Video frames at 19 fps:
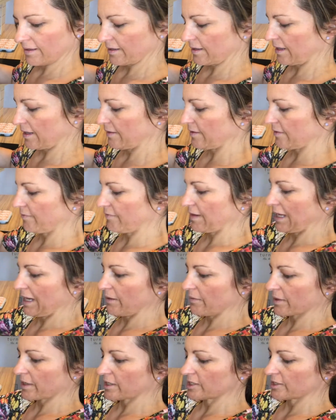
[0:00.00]
and the flour. We
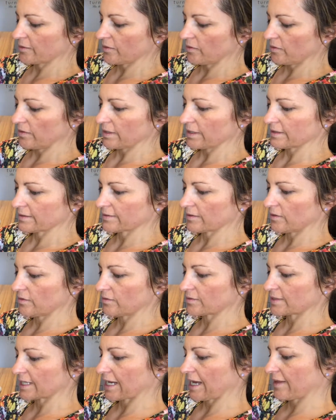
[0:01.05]
can do it all
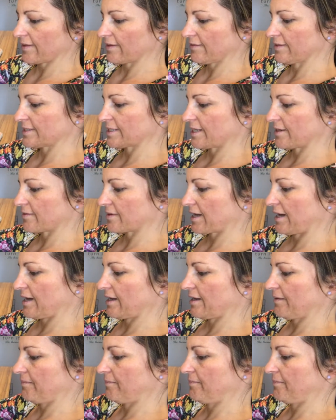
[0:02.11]
together, it's okay.